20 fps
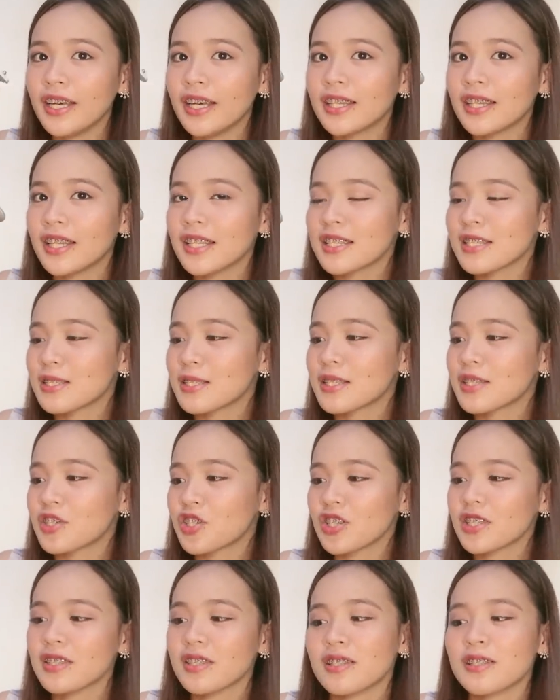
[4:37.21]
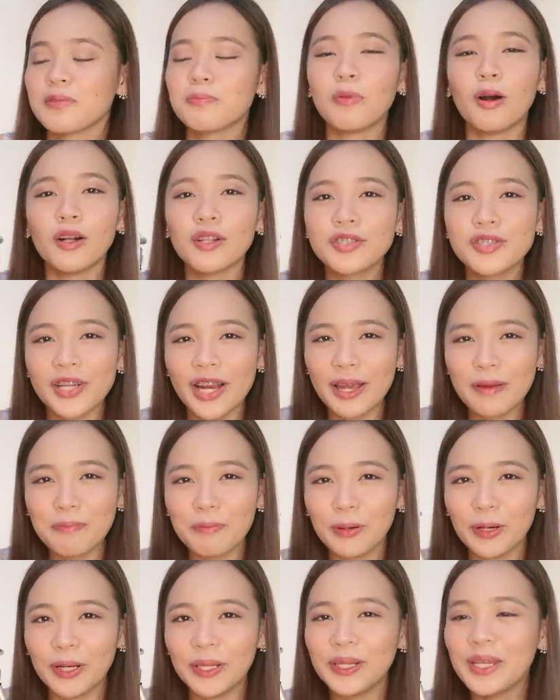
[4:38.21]
It is just a small
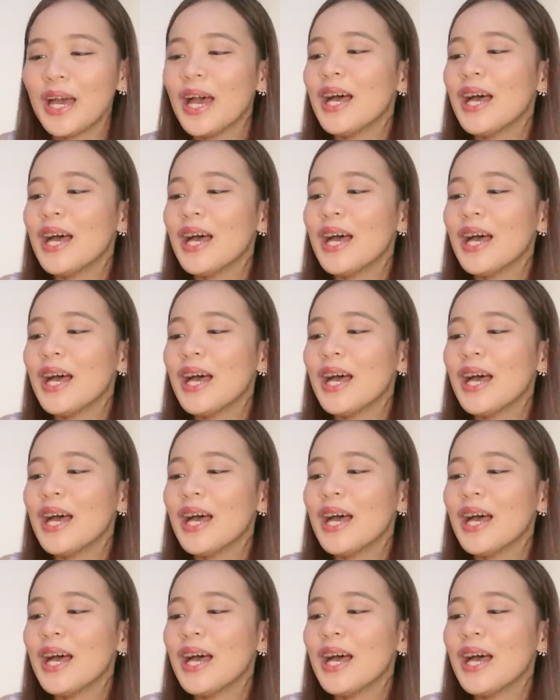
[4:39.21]
tripod.